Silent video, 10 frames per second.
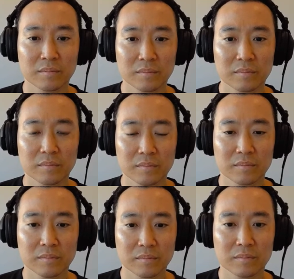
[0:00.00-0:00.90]

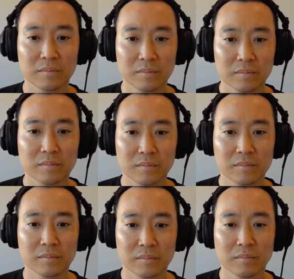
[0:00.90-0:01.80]

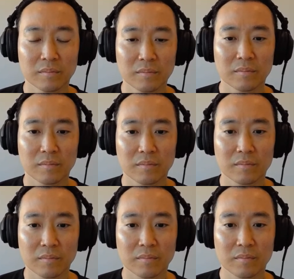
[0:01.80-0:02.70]

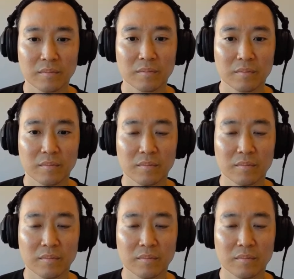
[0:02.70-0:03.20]
The person shown says nothing.